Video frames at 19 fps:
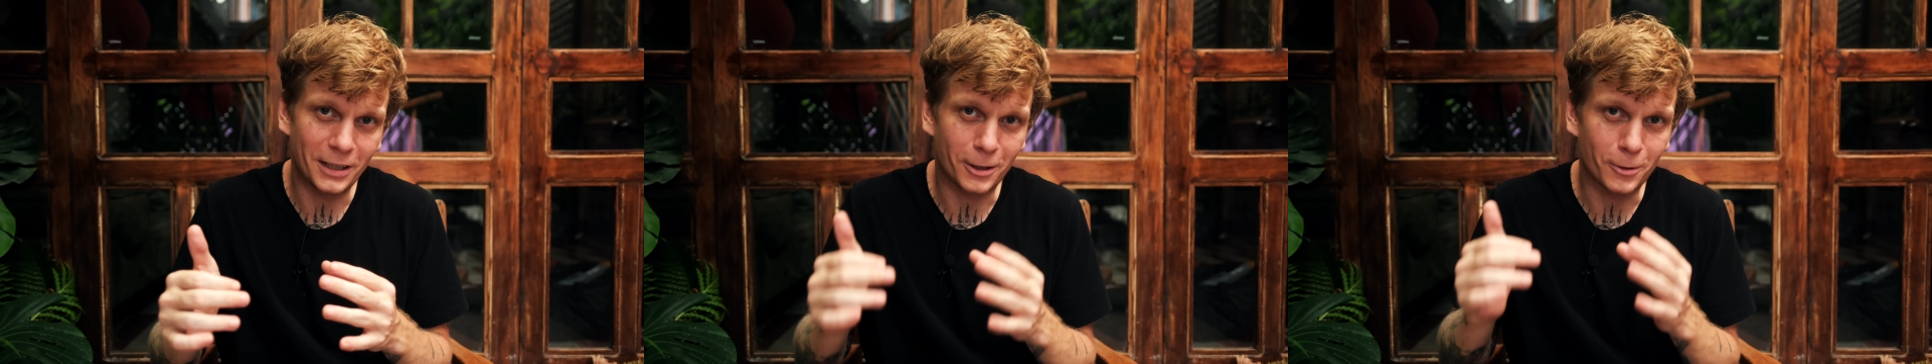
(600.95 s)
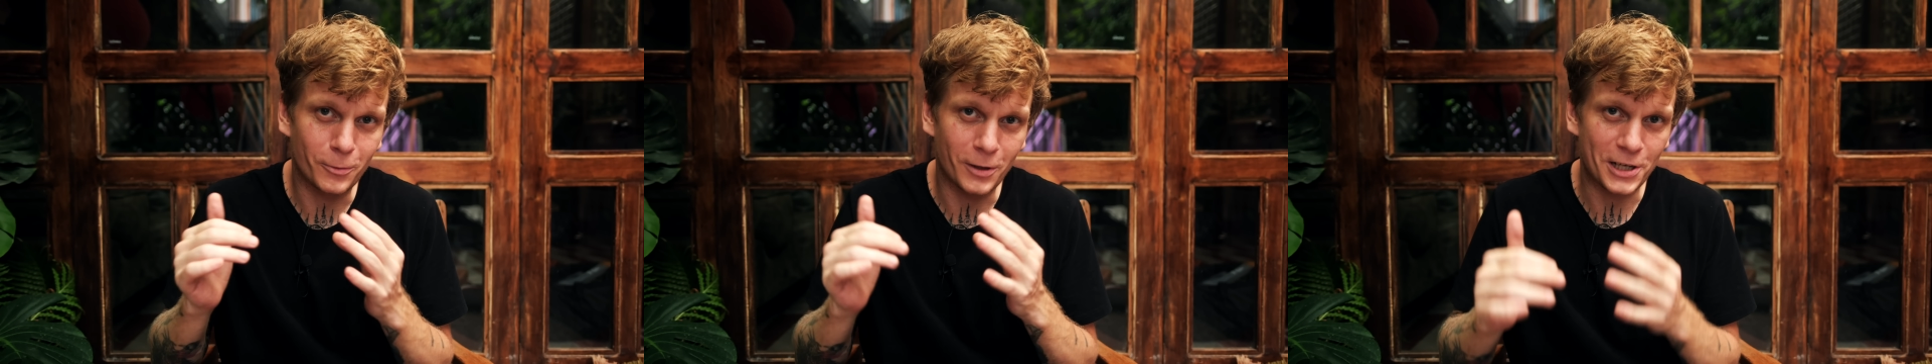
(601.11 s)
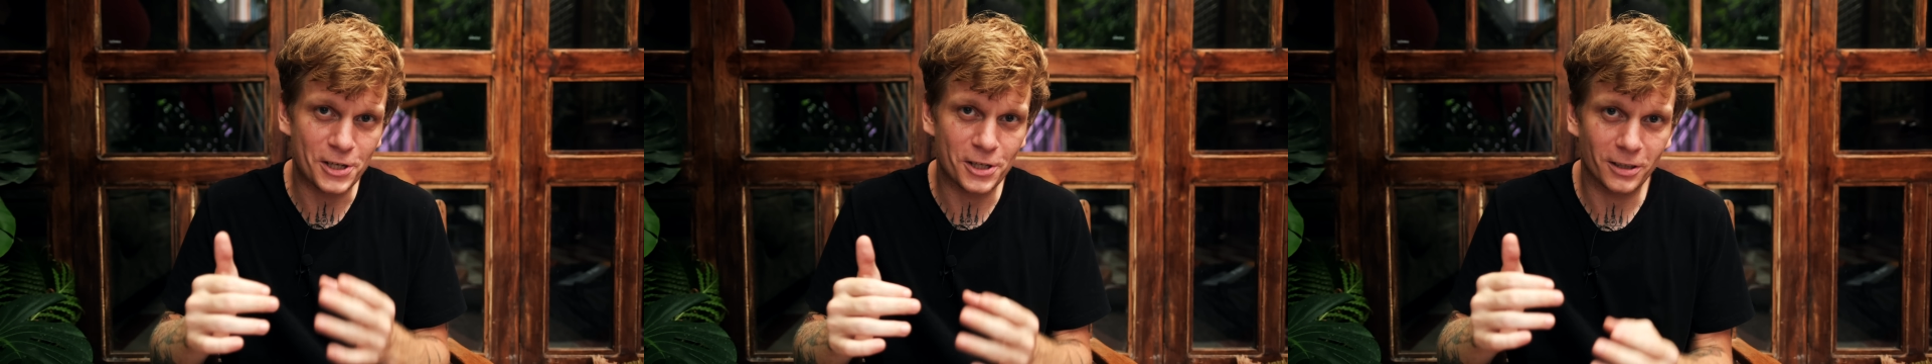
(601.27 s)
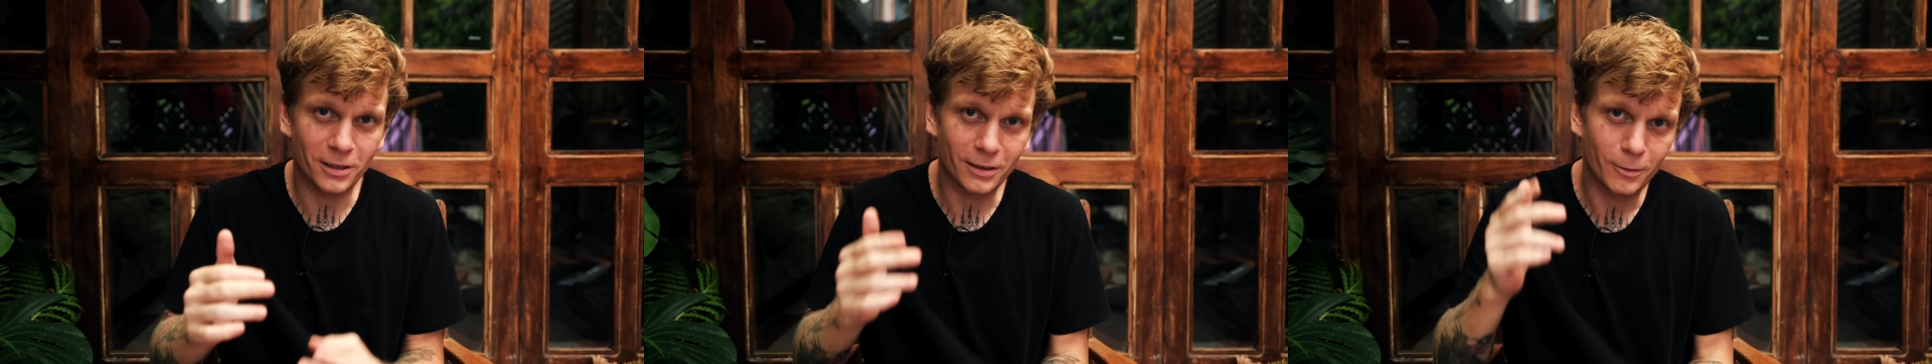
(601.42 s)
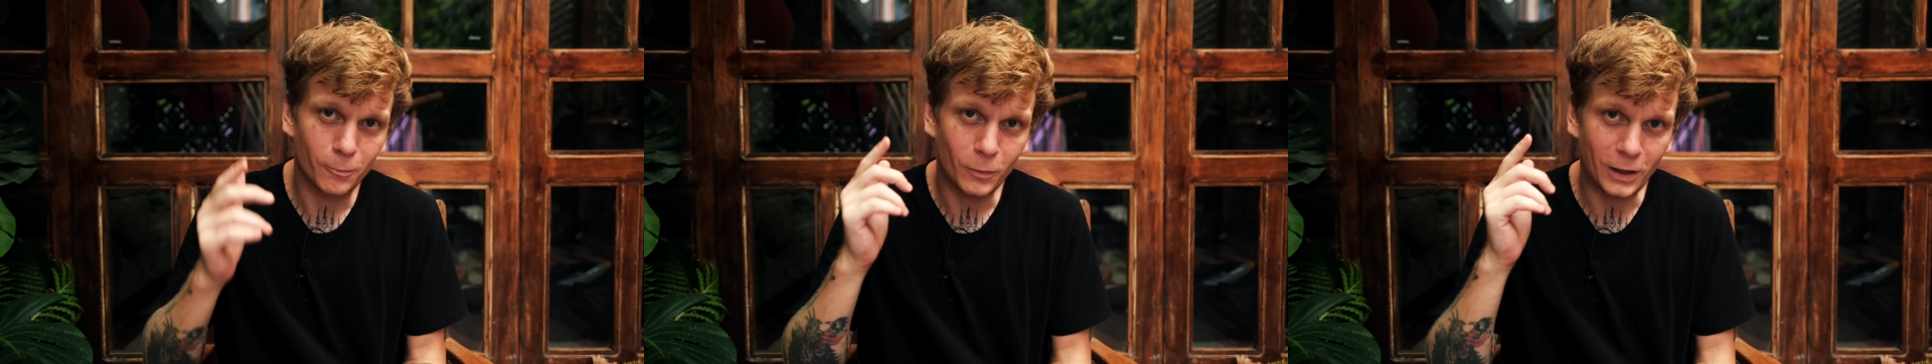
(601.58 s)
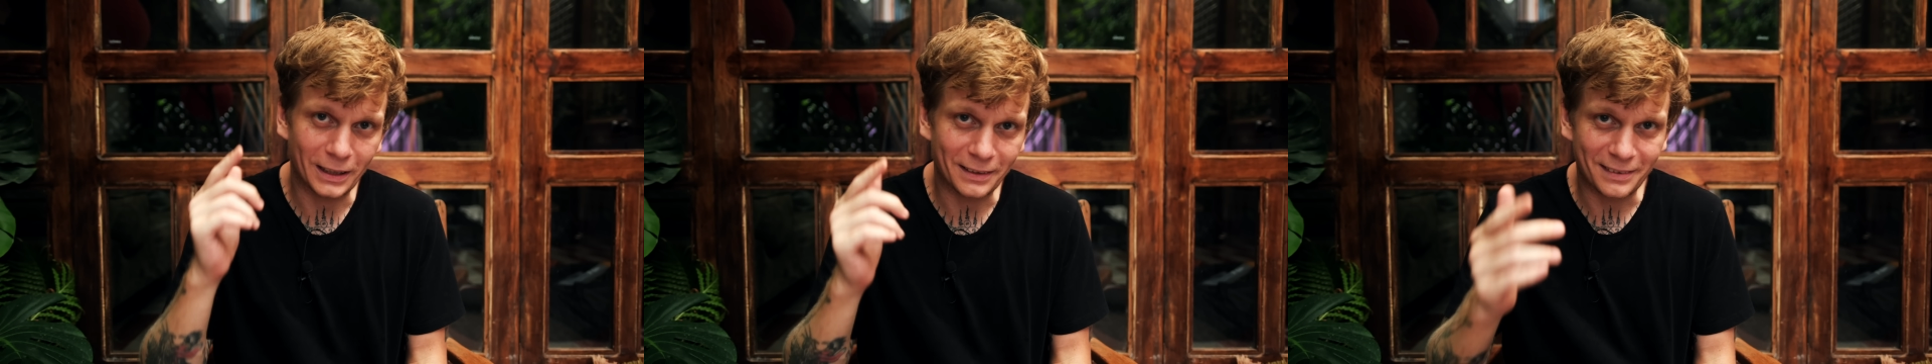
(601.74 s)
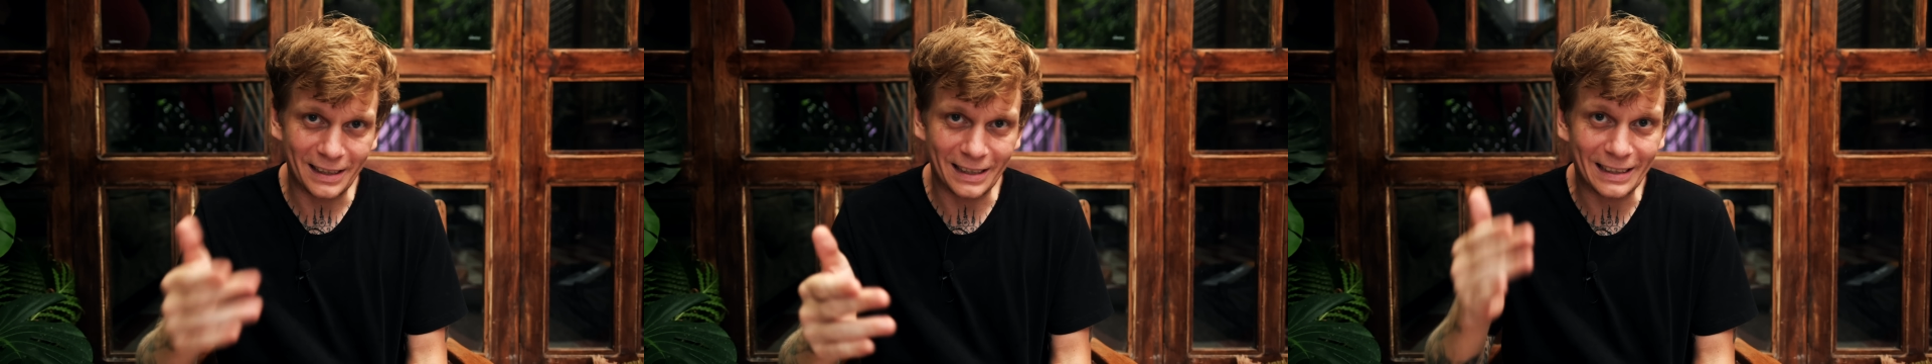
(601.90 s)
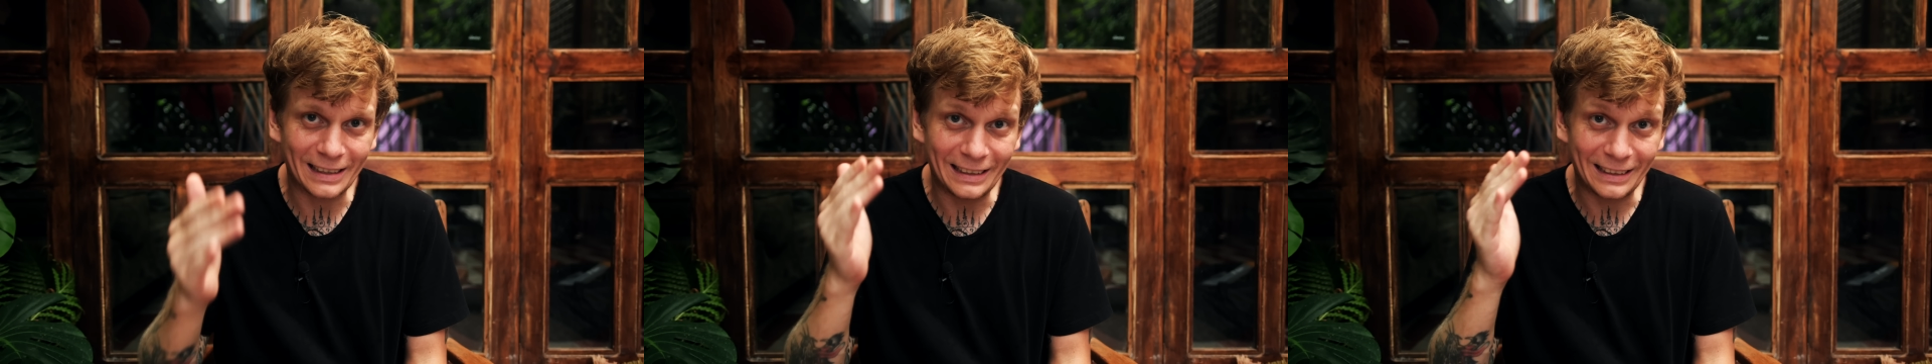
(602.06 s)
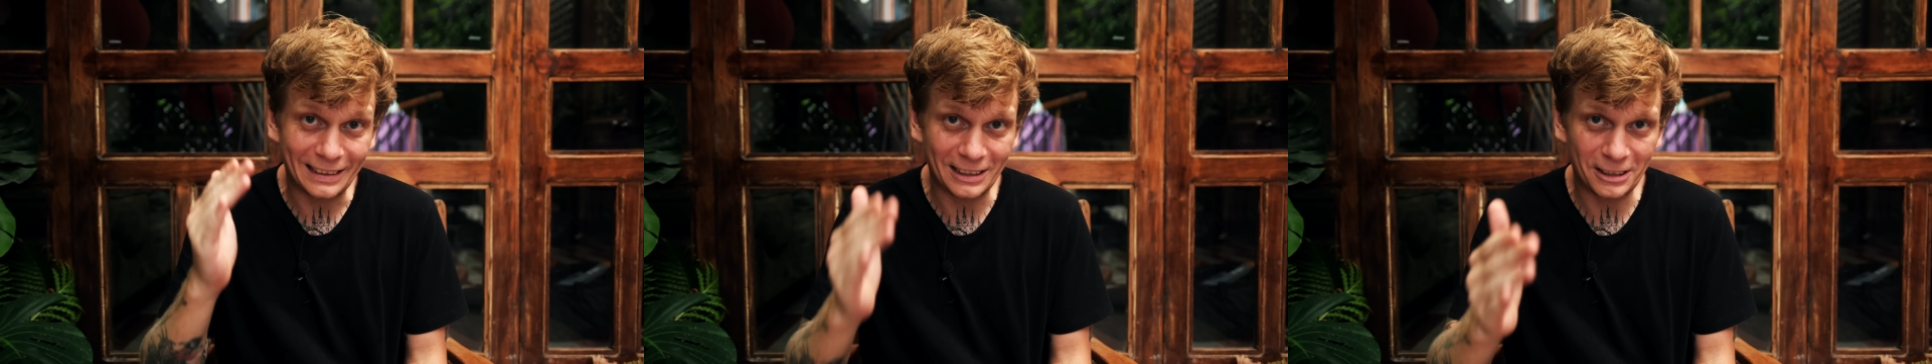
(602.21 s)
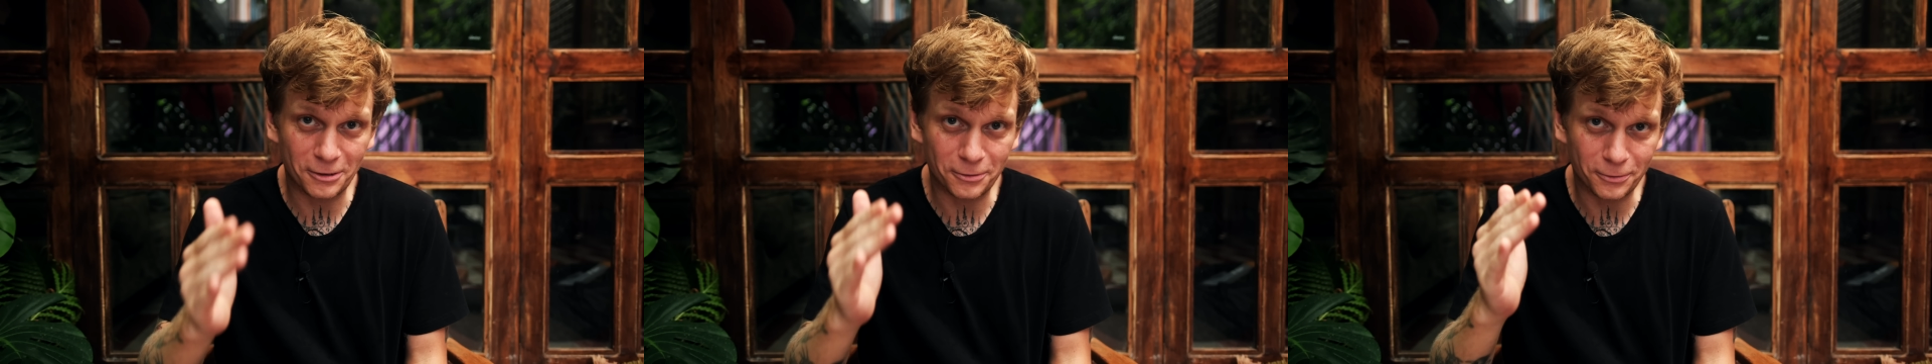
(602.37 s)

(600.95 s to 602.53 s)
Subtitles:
equation while taking these